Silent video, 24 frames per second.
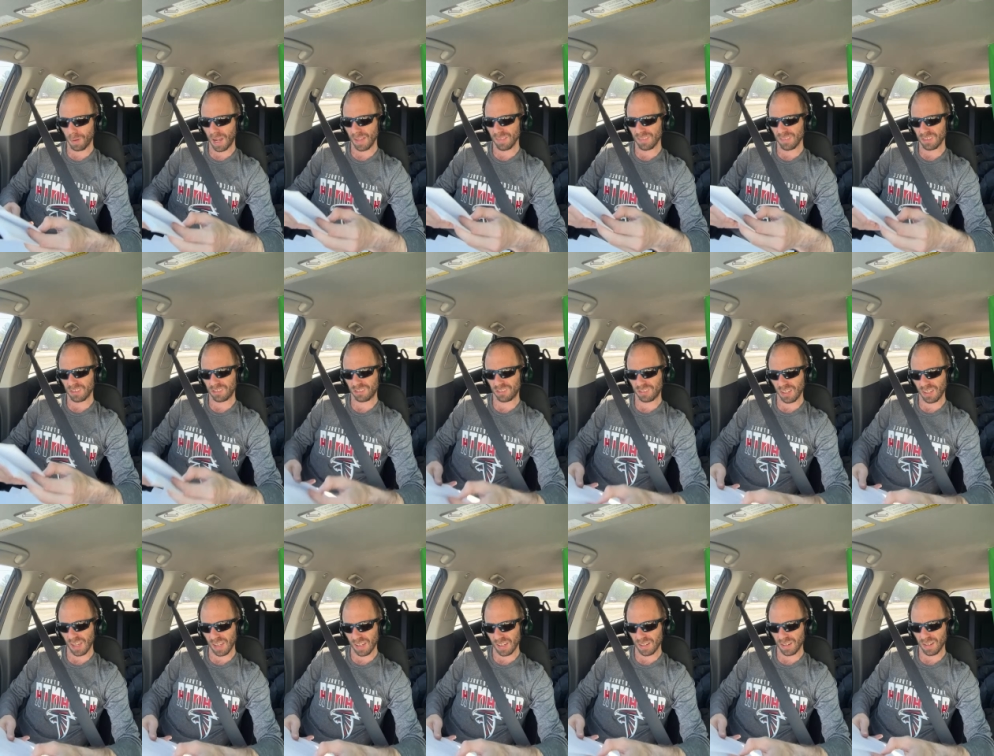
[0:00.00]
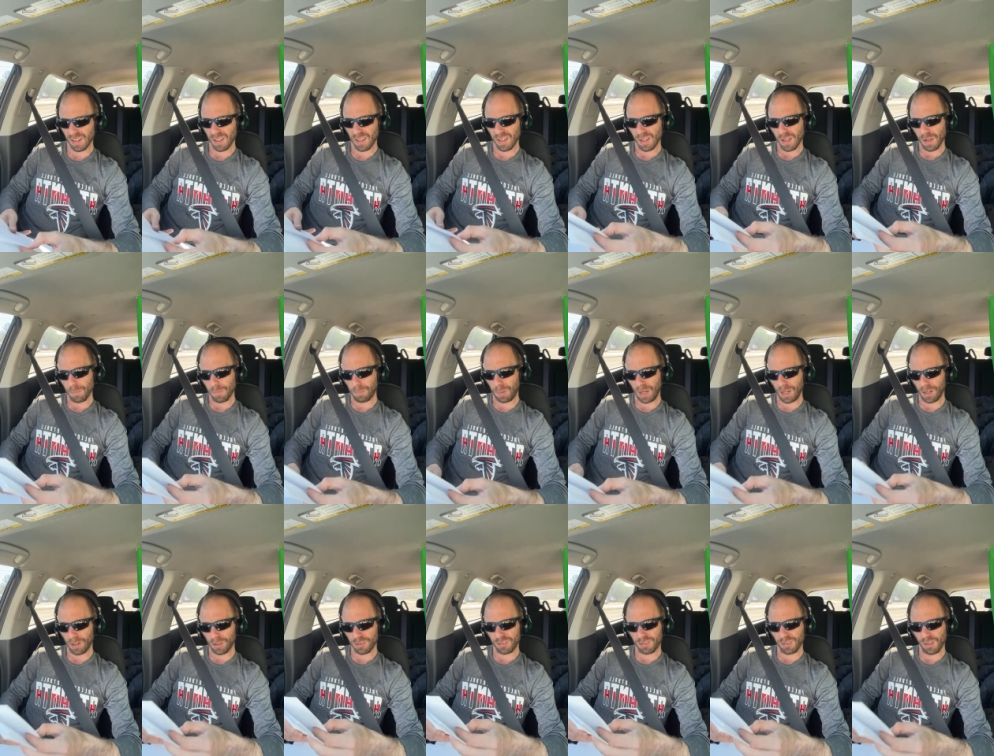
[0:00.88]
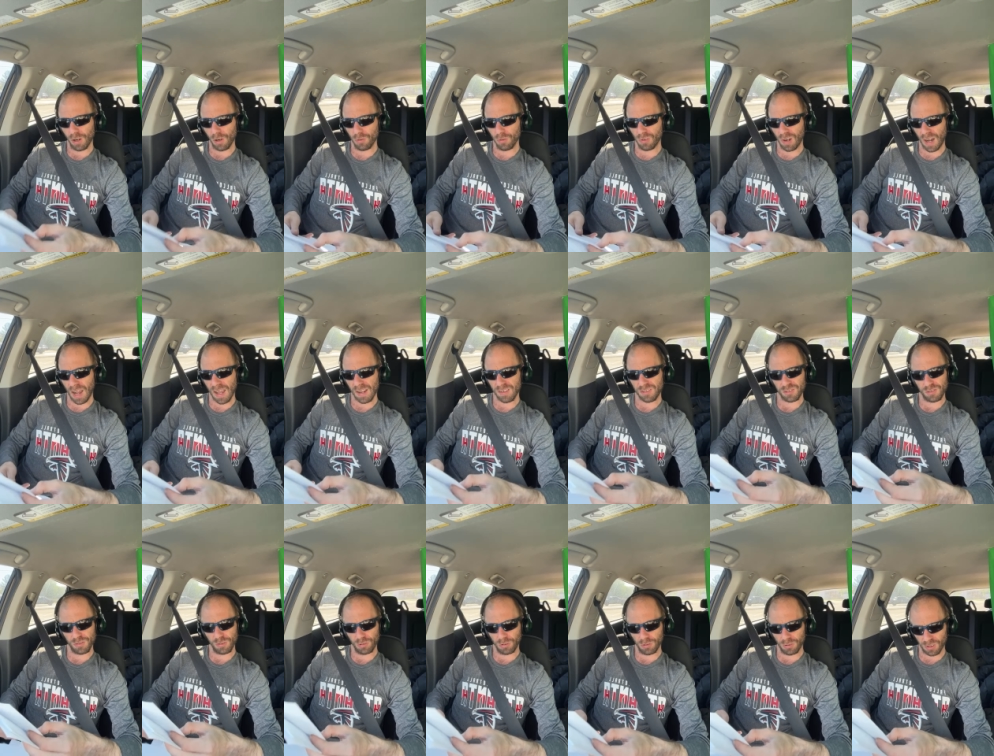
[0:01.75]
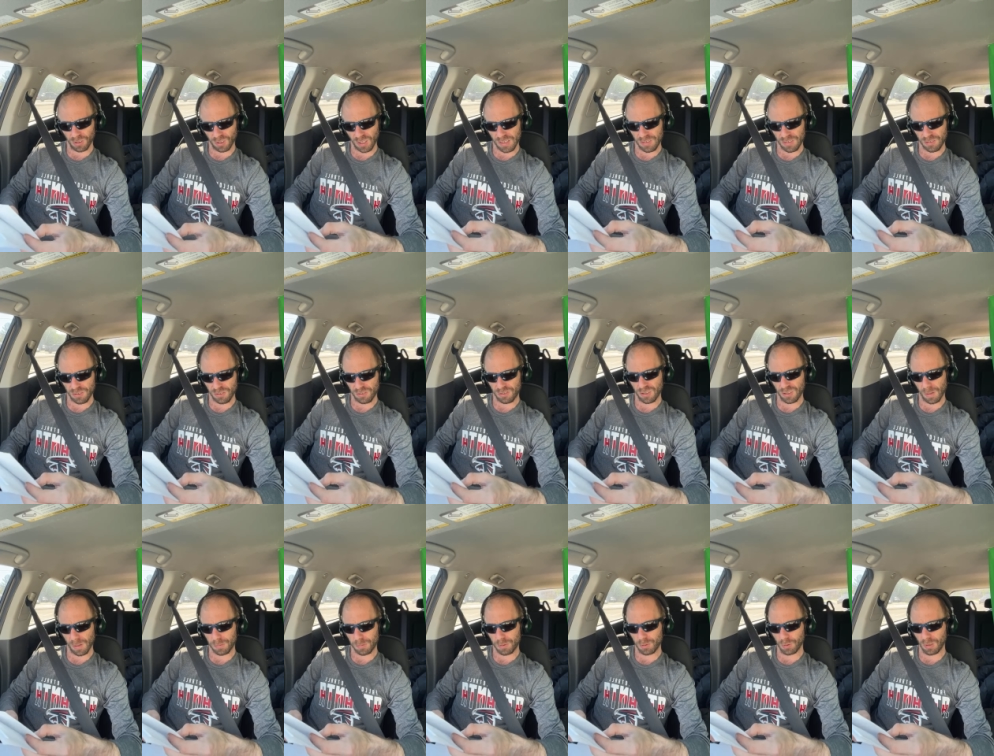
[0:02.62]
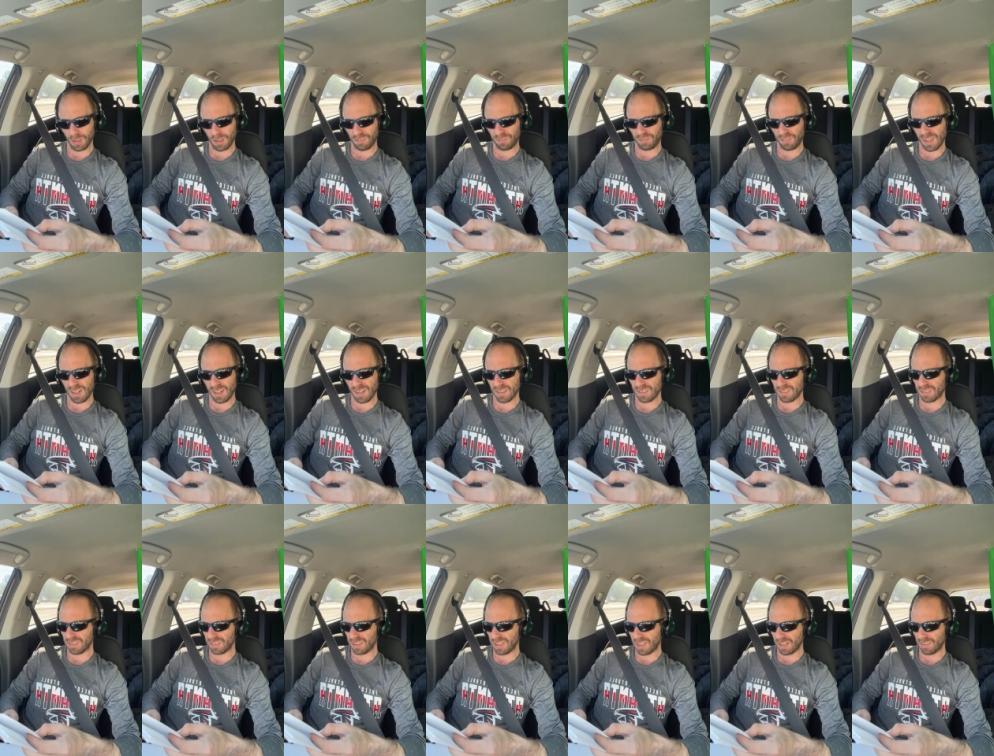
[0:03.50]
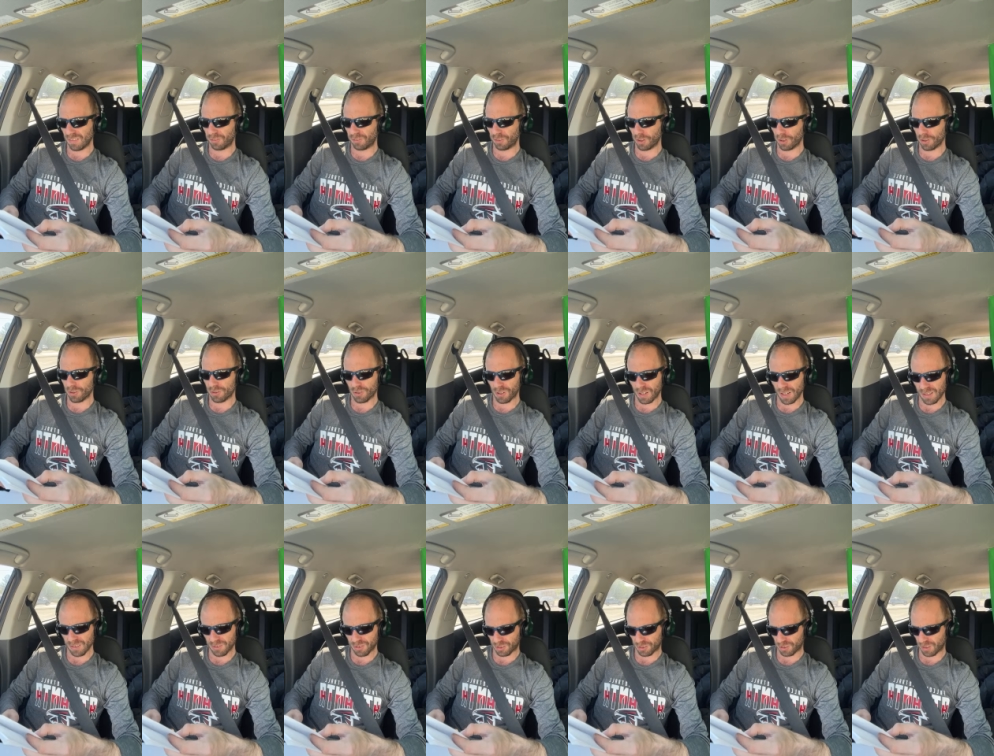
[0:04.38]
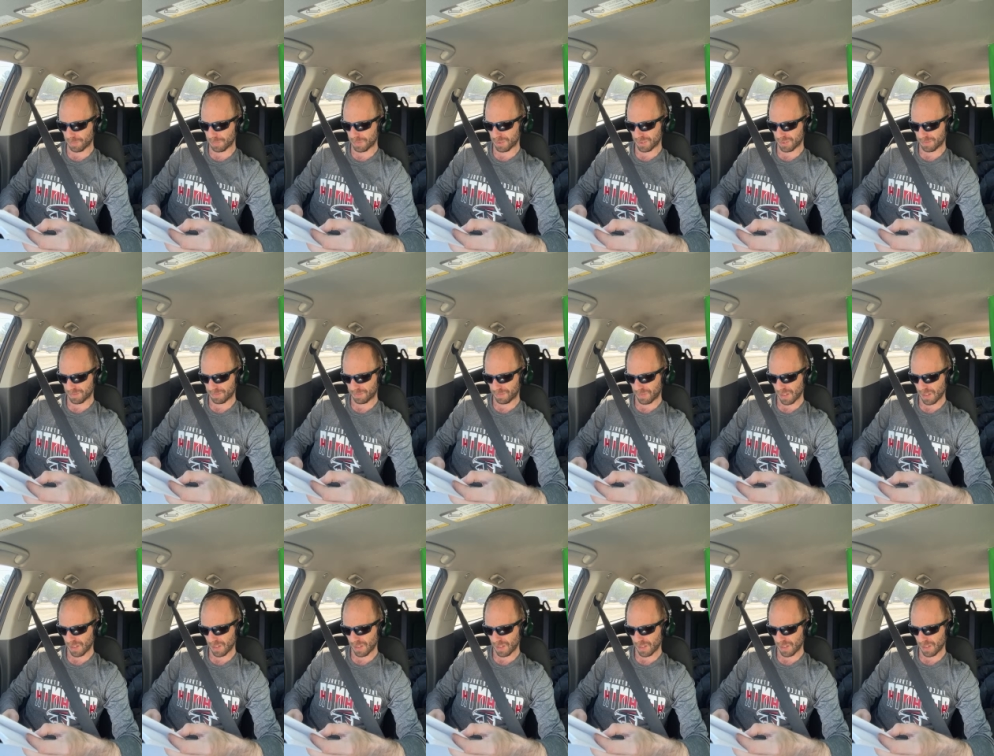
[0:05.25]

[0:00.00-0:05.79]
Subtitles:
by the state bears no rational relationship to a defendant's need for a transcript.